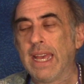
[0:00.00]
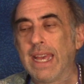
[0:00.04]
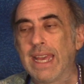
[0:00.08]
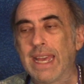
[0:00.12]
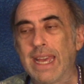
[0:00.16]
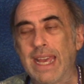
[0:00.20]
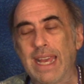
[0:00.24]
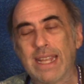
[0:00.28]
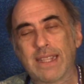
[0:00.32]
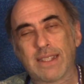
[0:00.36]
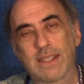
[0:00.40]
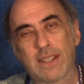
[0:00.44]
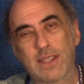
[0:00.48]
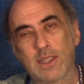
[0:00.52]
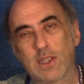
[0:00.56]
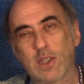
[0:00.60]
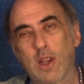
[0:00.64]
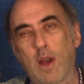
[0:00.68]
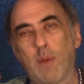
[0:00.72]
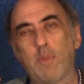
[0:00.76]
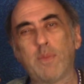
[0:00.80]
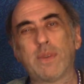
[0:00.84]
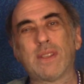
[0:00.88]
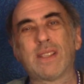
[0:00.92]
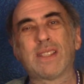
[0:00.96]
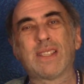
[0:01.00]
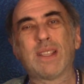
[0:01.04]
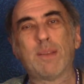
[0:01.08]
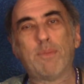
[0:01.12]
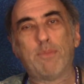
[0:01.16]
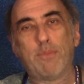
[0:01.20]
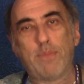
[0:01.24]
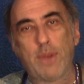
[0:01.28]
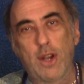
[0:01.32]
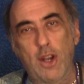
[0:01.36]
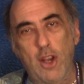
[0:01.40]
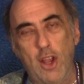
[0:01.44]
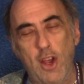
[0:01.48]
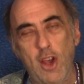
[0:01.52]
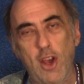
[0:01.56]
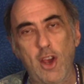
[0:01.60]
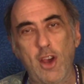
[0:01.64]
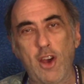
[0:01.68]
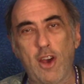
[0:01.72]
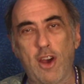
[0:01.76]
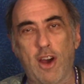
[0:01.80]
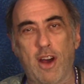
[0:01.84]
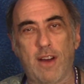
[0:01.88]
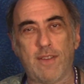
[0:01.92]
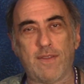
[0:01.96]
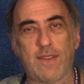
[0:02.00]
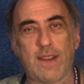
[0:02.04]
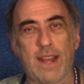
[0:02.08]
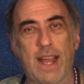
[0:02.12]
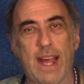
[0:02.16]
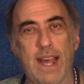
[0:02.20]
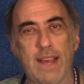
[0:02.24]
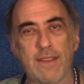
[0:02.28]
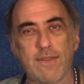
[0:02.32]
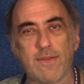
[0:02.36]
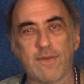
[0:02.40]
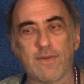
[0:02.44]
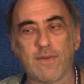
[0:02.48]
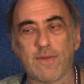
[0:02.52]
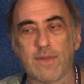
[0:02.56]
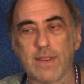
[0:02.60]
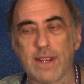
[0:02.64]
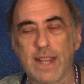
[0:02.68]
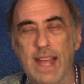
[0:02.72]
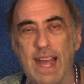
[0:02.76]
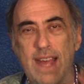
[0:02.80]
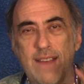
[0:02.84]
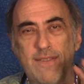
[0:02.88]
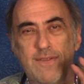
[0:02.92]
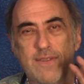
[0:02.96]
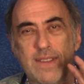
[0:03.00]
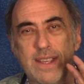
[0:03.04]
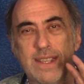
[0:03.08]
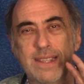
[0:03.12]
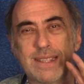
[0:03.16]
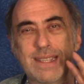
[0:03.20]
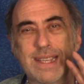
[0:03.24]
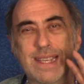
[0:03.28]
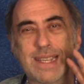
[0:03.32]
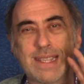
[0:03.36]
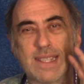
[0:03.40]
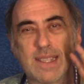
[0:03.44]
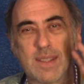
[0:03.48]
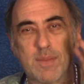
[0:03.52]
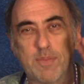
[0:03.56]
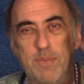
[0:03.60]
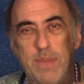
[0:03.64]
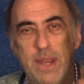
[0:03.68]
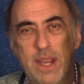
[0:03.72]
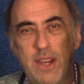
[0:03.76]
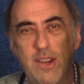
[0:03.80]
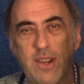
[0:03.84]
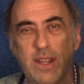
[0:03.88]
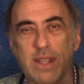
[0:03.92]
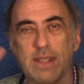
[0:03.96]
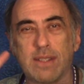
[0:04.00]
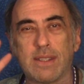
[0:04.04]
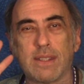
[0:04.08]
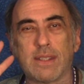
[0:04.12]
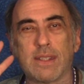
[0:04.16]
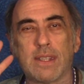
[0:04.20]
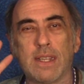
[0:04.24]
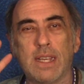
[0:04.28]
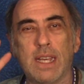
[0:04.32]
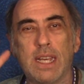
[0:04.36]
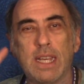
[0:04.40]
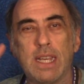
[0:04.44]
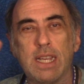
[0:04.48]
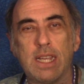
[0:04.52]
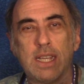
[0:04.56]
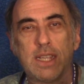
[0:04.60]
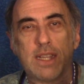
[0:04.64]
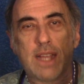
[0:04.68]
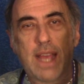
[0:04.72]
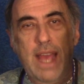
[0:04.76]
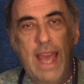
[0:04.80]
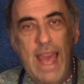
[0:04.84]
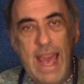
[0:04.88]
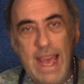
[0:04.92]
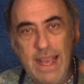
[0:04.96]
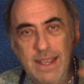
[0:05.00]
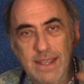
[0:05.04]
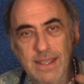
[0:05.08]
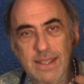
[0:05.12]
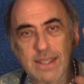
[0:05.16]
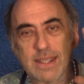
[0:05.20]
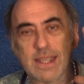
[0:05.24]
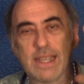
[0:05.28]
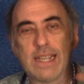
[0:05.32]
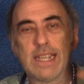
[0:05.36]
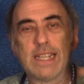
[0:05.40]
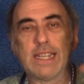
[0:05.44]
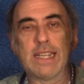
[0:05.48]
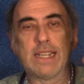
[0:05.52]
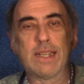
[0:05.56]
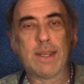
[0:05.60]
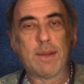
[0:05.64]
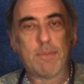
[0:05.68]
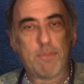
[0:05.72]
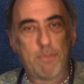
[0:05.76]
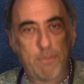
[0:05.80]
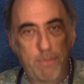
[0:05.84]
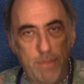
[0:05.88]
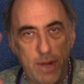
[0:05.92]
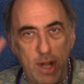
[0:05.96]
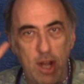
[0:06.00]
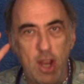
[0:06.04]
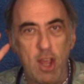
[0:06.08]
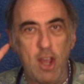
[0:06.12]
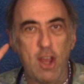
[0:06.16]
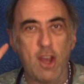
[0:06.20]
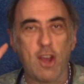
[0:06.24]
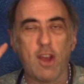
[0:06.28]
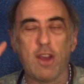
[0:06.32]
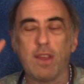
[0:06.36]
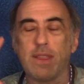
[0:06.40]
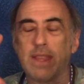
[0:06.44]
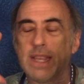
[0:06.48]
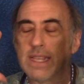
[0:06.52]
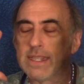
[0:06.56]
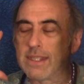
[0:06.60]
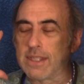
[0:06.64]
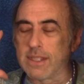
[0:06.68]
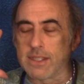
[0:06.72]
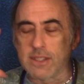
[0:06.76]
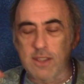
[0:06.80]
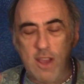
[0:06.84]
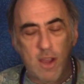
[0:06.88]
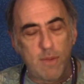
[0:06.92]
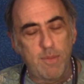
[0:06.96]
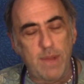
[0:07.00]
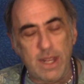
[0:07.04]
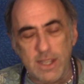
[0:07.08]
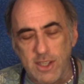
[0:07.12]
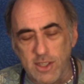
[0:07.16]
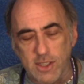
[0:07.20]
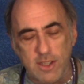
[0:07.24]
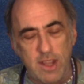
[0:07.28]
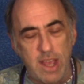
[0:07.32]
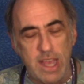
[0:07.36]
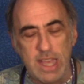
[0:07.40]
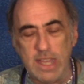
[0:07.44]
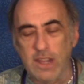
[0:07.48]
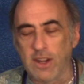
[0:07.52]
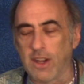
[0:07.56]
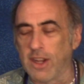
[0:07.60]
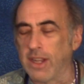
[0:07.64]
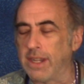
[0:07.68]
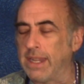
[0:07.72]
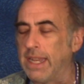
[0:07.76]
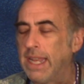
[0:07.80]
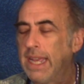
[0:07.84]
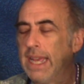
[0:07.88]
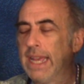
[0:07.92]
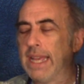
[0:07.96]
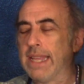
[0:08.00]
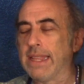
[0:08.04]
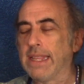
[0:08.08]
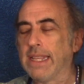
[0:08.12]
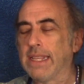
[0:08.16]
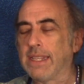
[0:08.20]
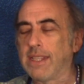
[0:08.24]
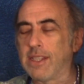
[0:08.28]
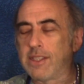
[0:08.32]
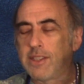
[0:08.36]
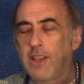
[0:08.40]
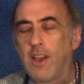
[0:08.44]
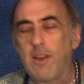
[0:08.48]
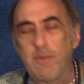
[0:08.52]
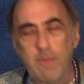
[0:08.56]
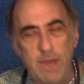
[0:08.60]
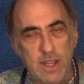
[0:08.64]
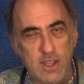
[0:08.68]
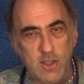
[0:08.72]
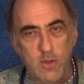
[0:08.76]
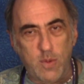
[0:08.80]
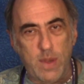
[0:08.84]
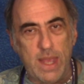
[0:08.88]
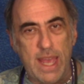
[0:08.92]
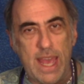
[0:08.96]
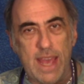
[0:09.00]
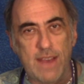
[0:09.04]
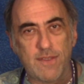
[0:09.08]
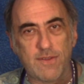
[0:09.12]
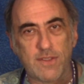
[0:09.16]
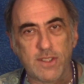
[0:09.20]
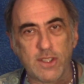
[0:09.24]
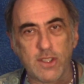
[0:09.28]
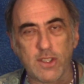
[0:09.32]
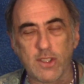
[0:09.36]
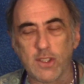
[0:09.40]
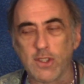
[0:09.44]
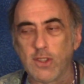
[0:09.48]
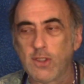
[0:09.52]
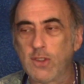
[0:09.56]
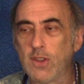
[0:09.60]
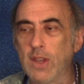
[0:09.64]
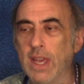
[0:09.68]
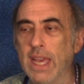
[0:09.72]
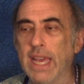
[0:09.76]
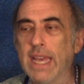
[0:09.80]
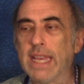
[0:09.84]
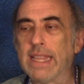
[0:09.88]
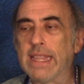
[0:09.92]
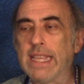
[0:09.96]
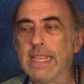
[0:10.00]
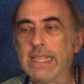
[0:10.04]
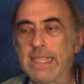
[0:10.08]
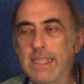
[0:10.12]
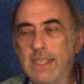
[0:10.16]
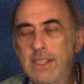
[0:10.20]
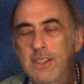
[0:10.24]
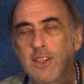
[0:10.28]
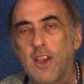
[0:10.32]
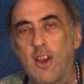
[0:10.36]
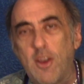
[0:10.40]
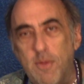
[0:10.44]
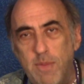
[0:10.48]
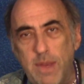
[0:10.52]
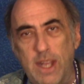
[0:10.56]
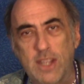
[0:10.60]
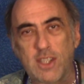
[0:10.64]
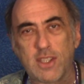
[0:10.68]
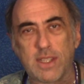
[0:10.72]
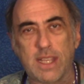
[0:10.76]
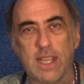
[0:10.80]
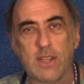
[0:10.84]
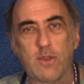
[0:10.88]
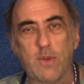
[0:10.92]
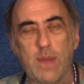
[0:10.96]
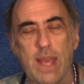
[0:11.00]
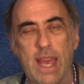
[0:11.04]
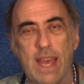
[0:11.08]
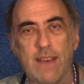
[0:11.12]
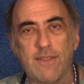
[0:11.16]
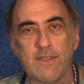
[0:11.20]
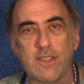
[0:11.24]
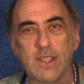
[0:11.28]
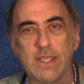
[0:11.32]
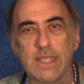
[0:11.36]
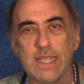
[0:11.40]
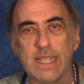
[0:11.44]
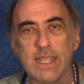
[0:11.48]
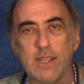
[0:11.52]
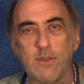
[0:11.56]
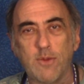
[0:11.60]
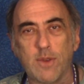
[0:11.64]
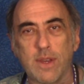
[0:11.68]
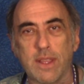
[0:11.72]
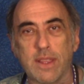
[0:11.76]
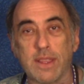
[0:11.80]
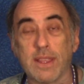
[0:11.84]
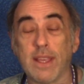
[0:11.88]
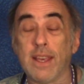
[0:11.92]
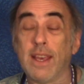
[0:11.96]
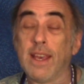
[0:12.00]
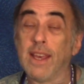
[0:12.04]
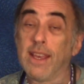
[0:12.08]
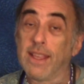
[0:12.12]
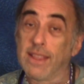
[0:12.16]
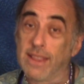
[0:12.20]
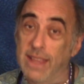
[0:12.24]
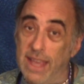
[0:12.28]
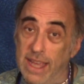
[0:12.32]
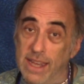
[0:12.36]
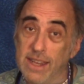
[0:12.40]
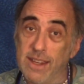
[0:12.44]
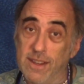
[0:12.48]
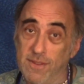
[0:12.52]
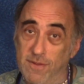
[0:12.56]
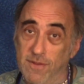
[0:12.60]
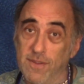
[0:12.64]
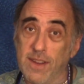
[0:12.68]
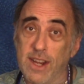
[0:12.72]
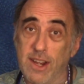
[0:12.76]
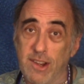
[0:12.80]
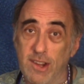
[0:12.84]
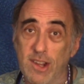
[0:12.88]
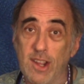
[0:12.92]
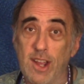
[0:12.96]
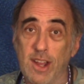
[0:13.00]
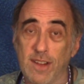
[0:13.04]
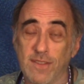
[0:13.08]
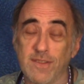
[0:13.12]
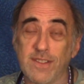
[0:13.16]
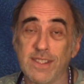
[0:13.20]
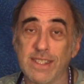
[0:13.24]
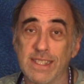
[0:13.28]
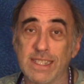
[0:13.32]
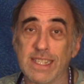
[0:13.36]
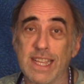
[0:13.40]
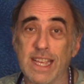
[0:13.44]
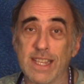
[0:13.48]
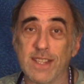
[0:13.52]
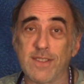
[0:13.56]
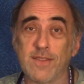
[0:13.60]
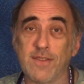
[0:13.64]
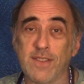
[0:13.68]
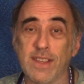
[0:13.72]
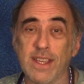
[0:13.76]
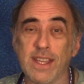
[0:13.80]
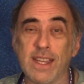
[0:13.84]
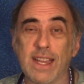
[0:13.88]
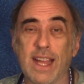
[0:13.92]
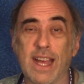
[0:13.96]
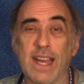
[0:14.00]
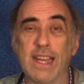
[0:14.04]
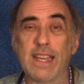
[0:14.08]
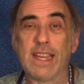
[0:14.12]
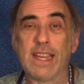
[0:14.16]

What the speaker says: It stops the blur of life. Life is experienced as a blur. There's so much going on. There's so much we have to do. There's so much that we have to deal with that it very often does feel like